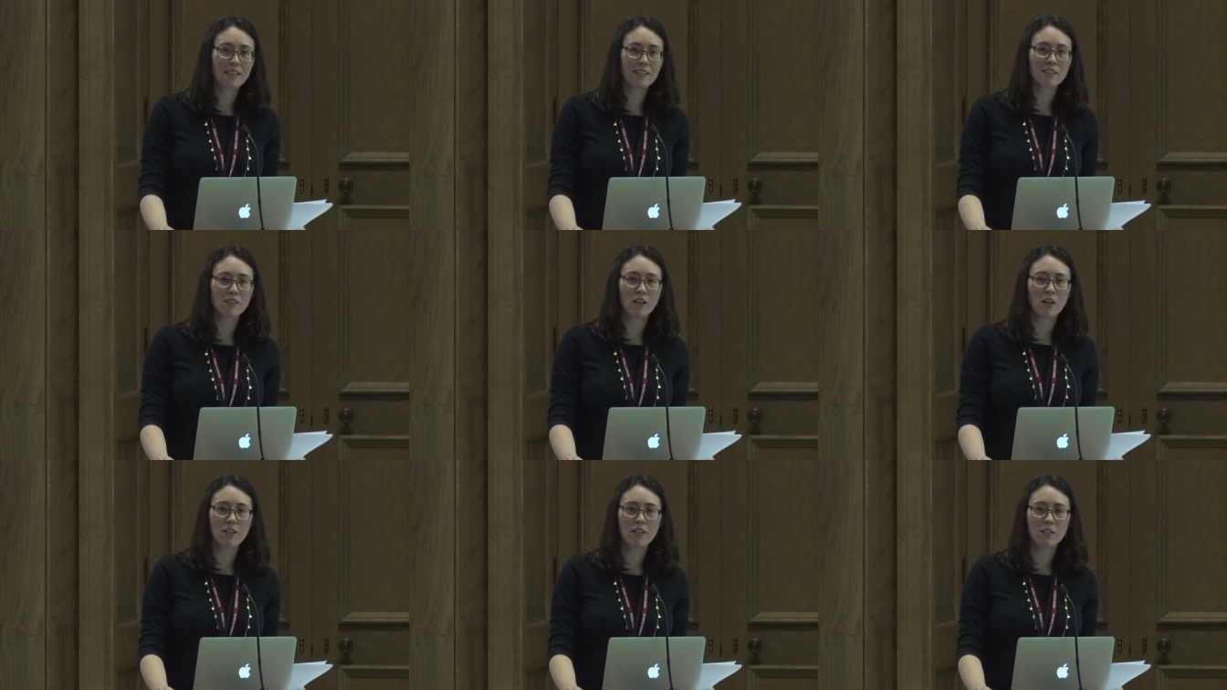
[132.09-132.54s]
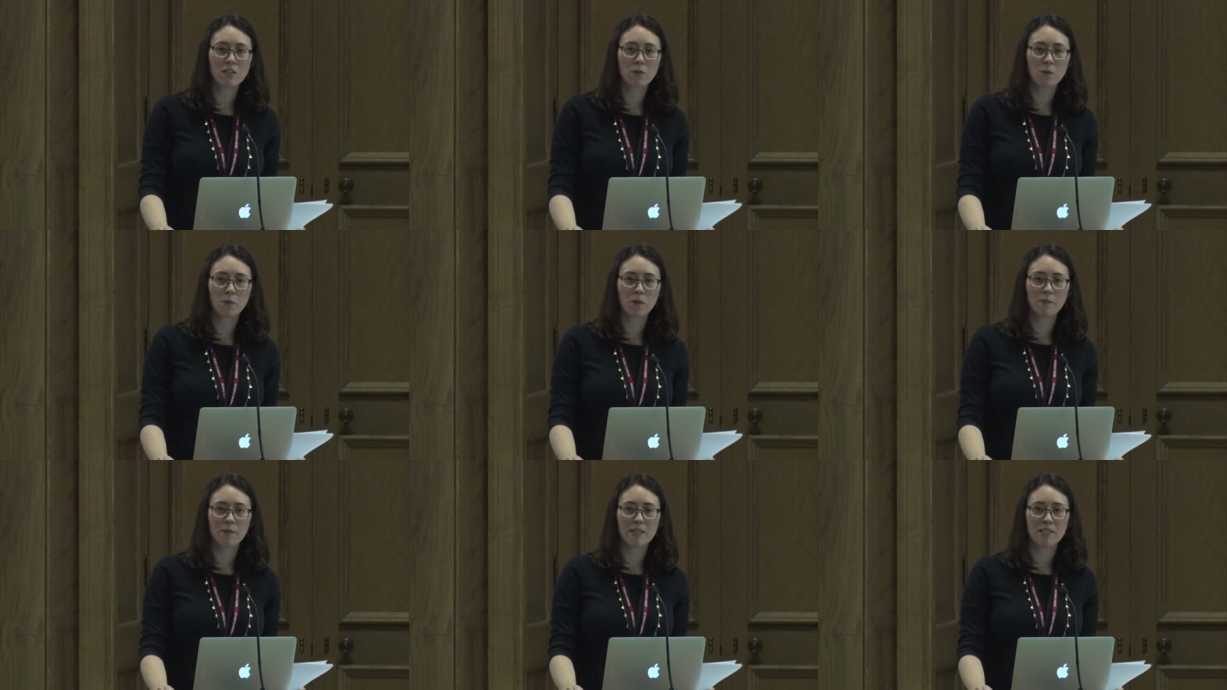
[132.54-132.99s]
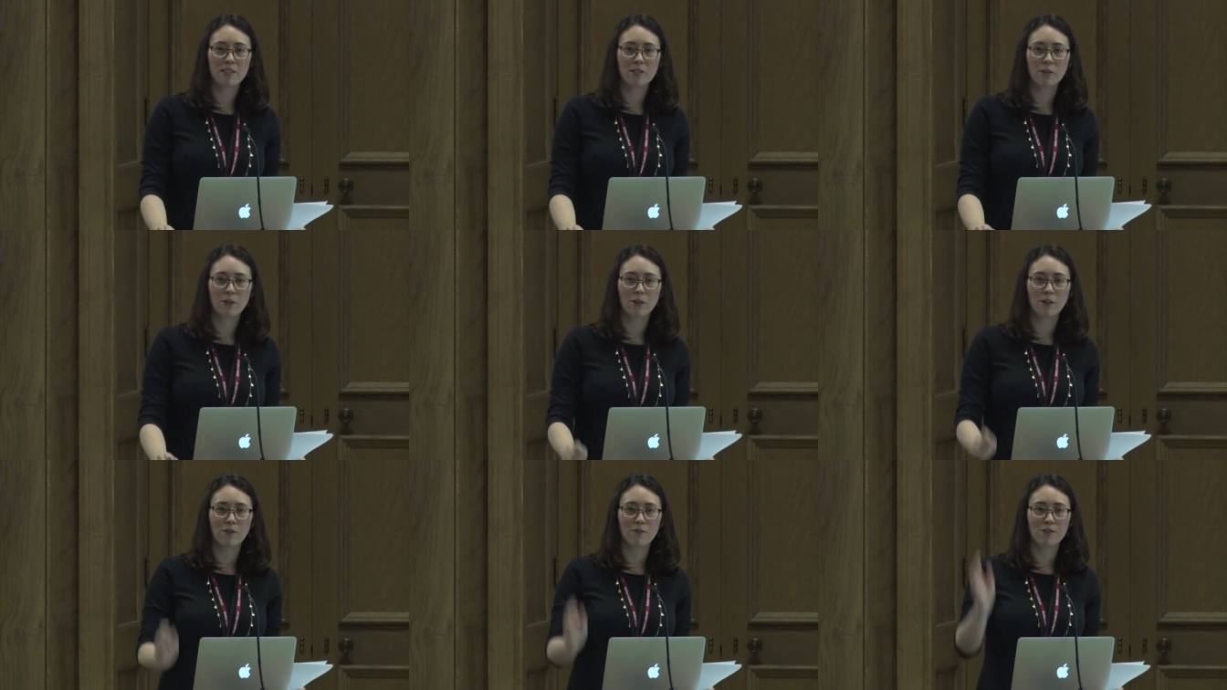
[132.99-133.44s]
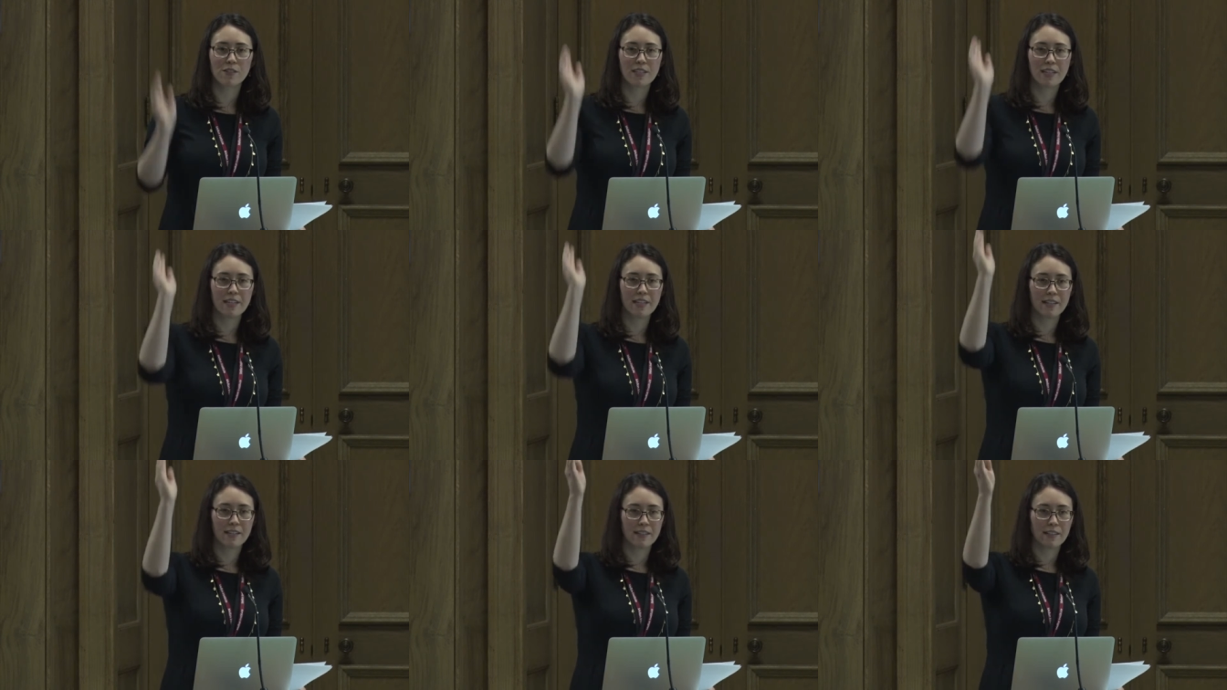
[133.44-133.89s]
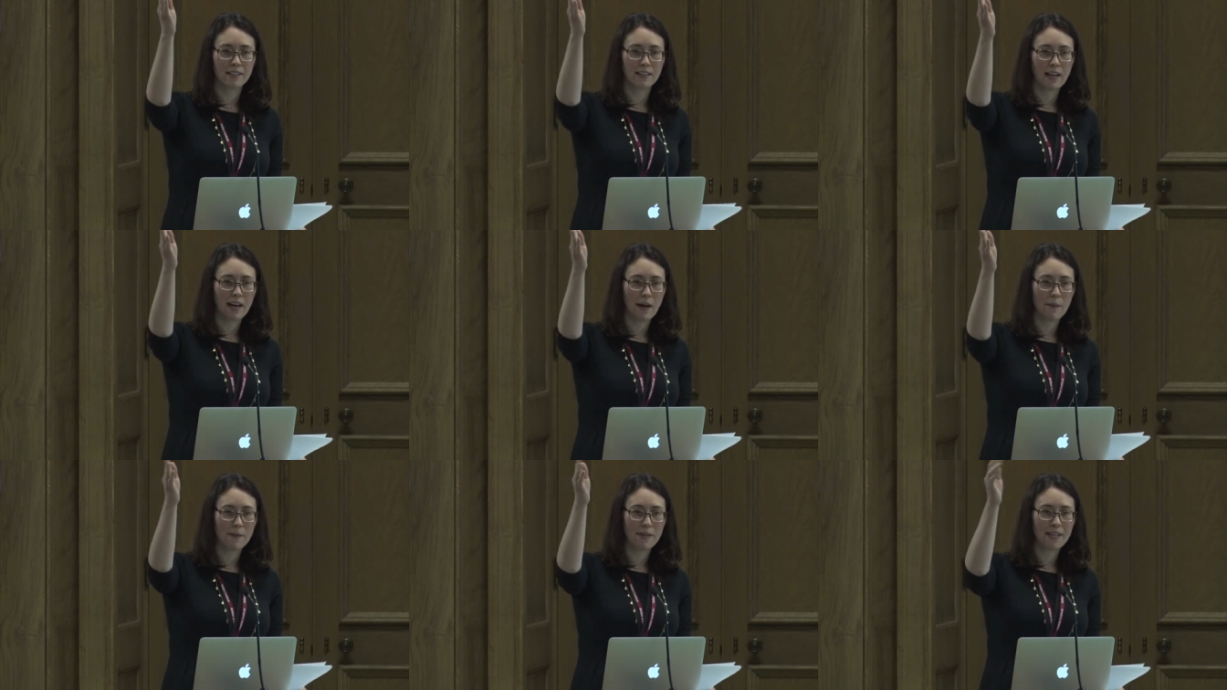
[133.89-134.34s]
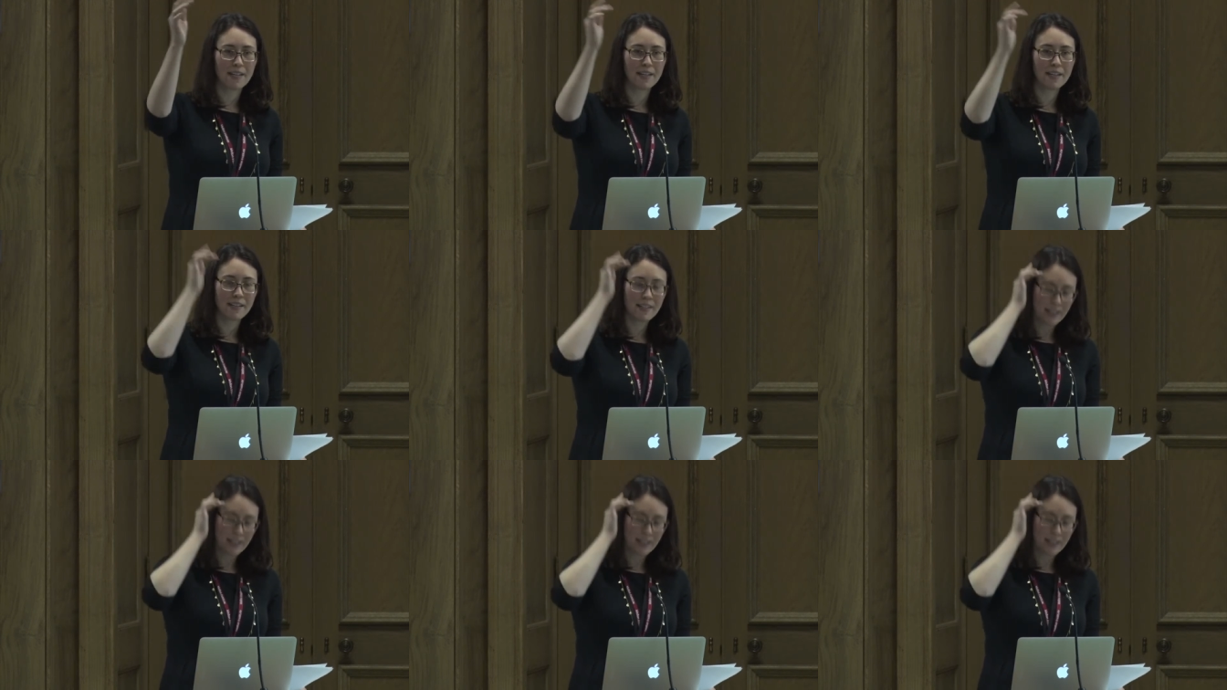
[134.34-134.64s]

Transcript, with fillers: Lunch will be served in the lobby